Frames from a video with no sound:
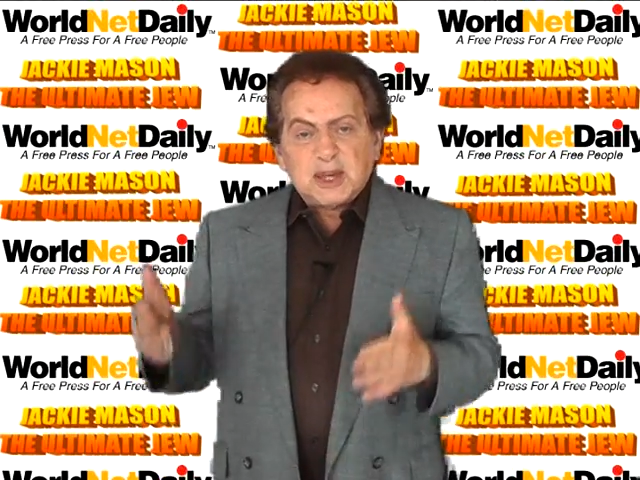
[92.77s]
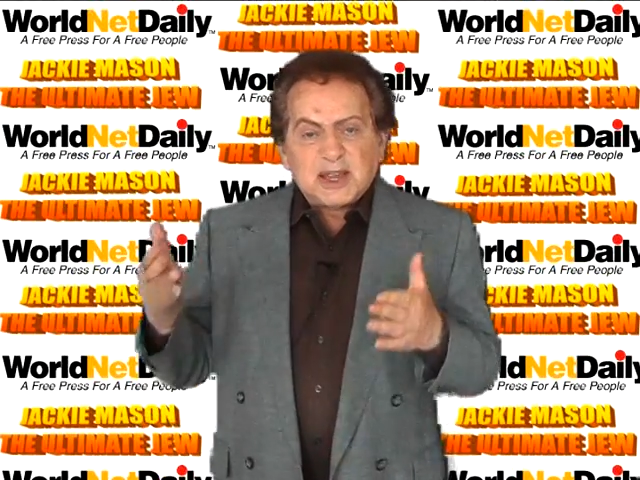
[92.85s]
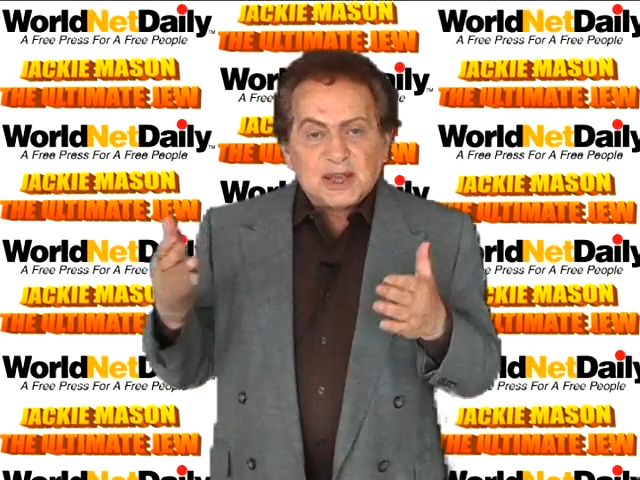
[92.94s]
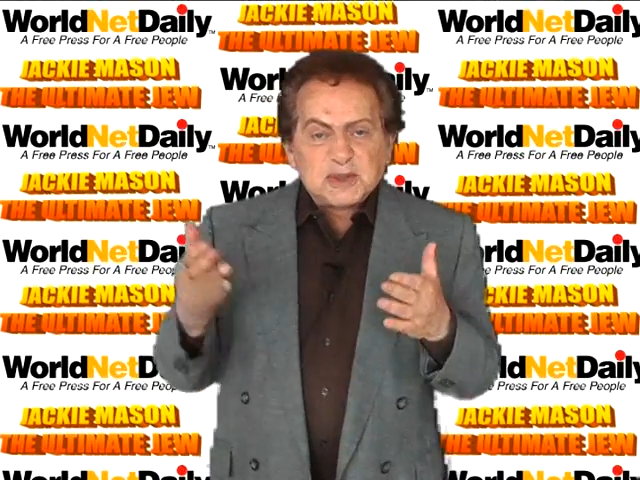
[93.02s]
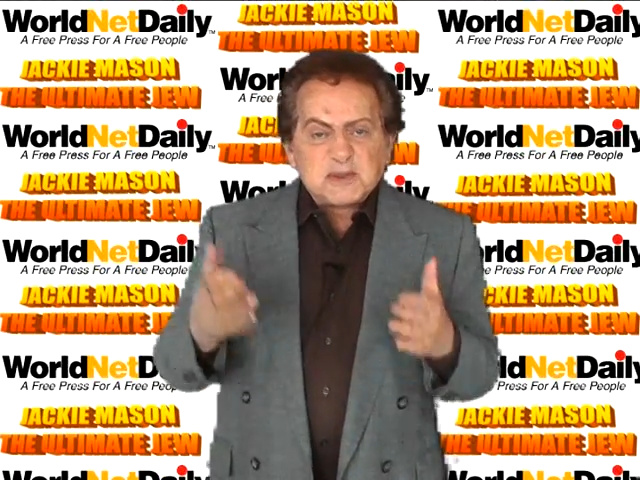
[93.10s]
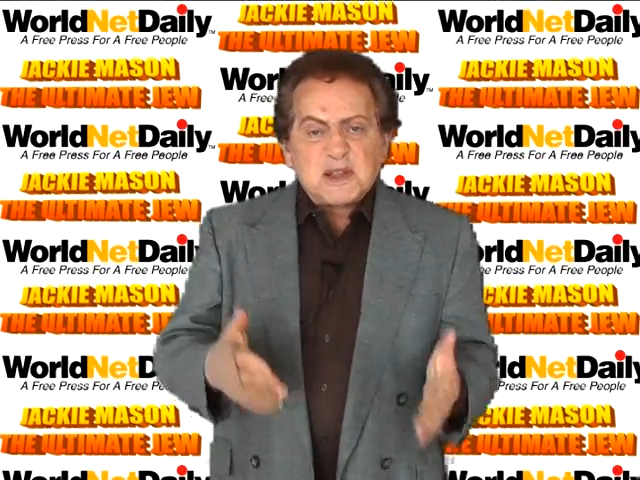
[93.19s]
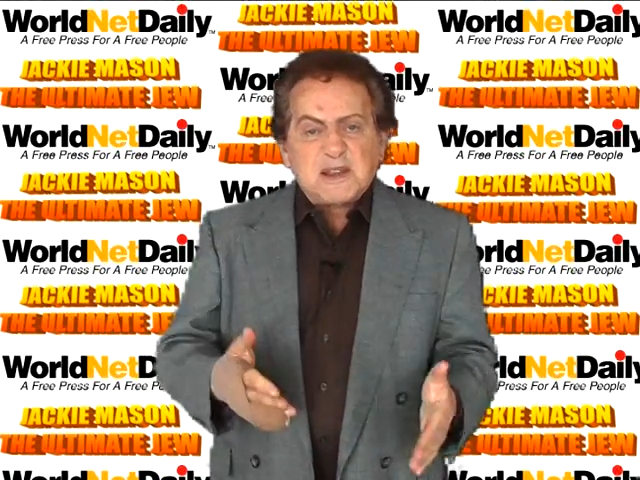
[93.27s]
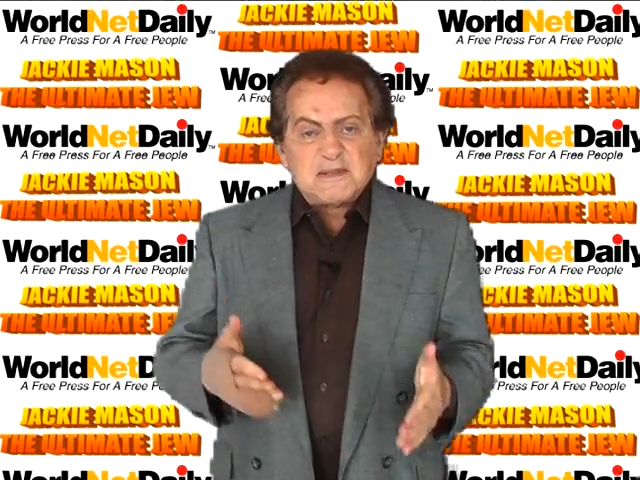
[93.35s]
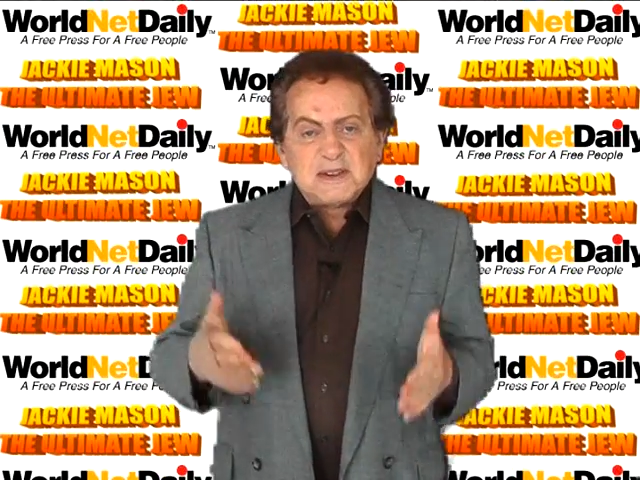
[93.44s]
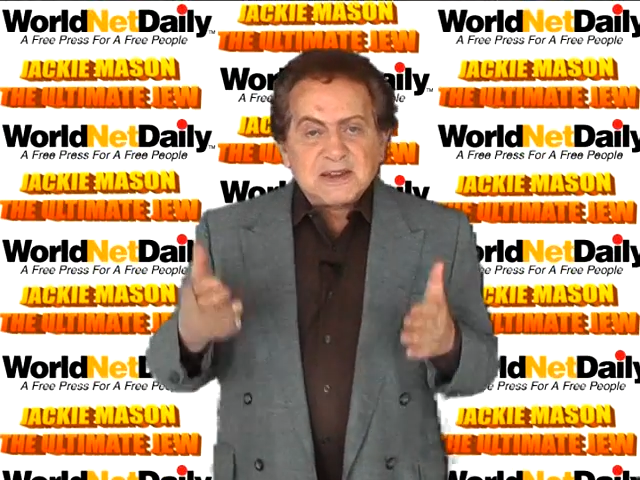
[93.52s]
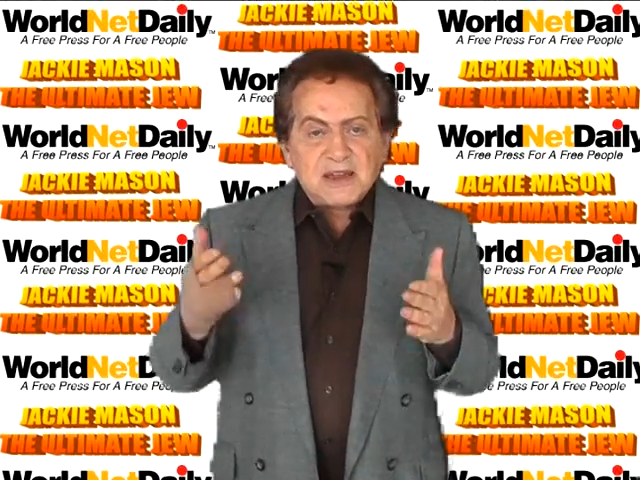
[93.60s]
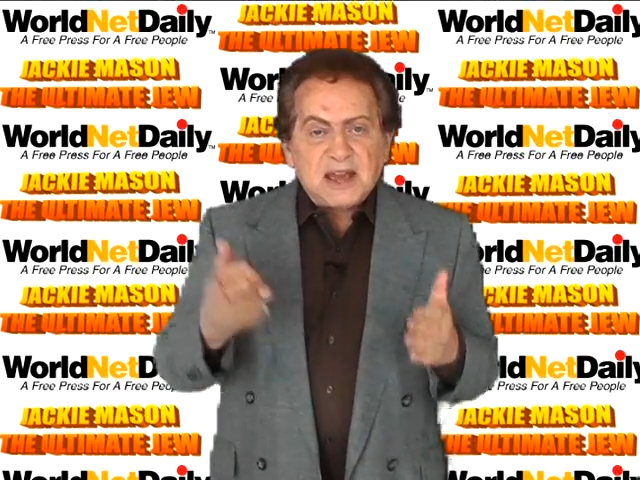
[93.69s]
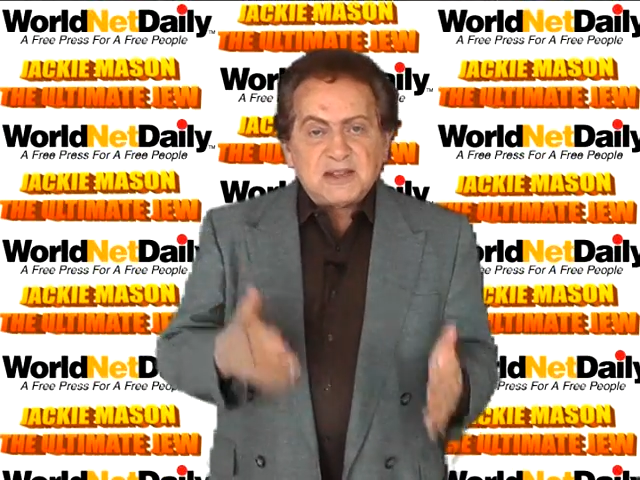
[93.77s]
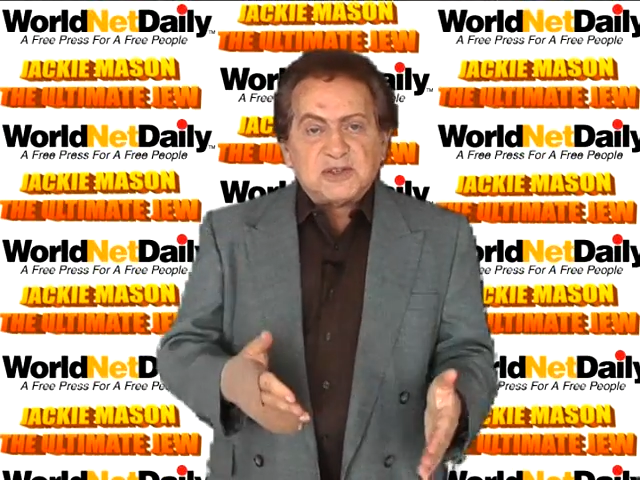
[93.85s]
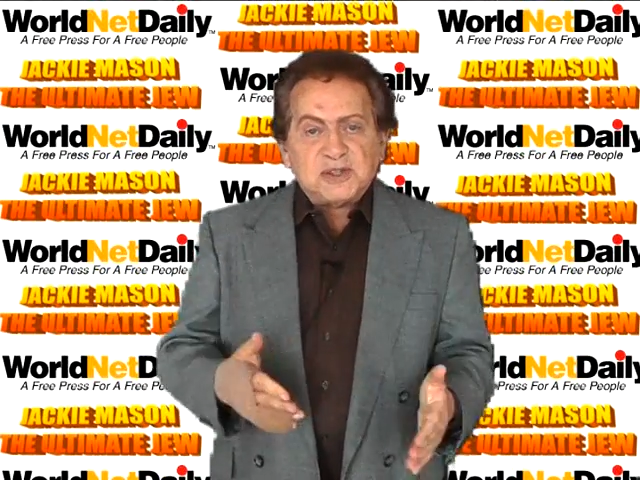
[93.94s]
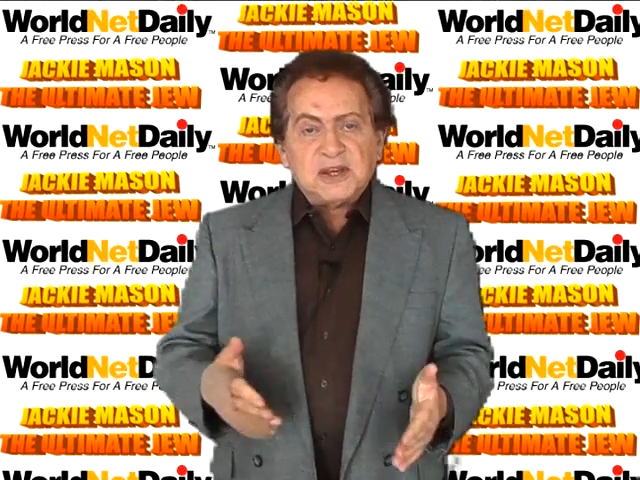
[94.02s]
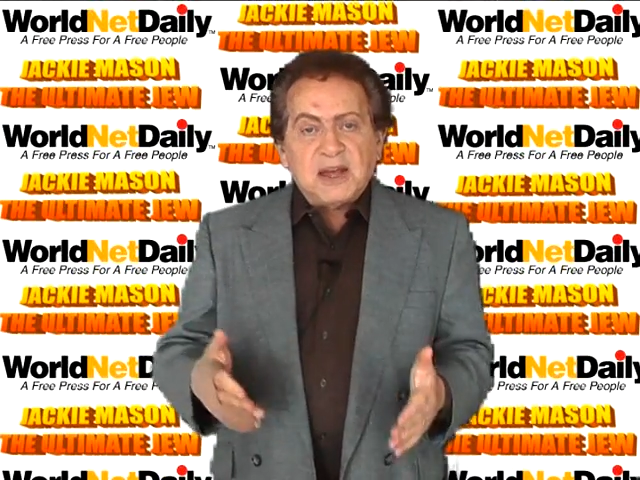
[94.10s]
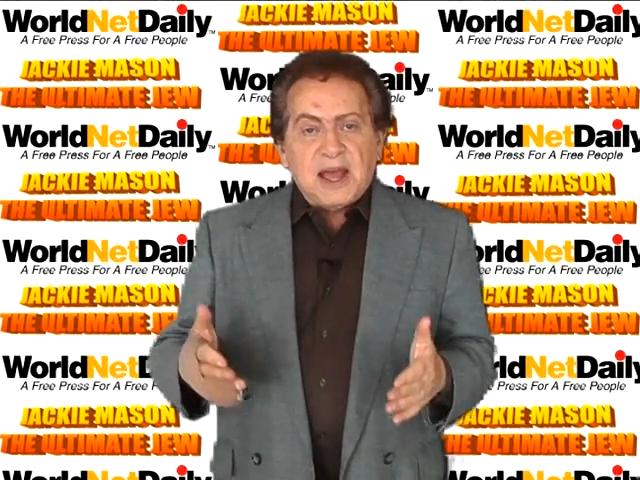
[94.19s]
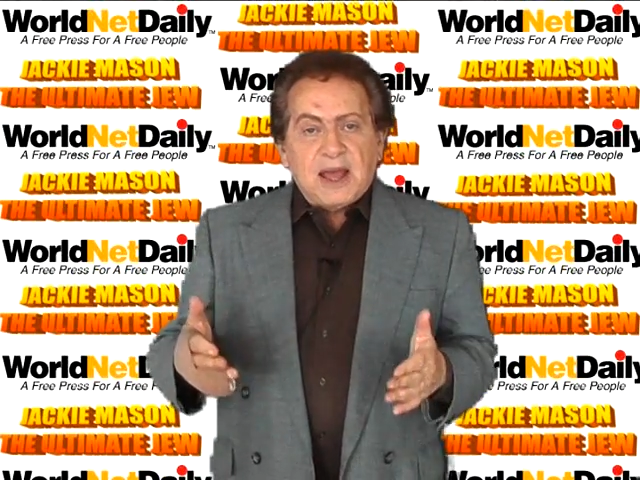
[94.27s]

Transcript: can't stand you, he hates you.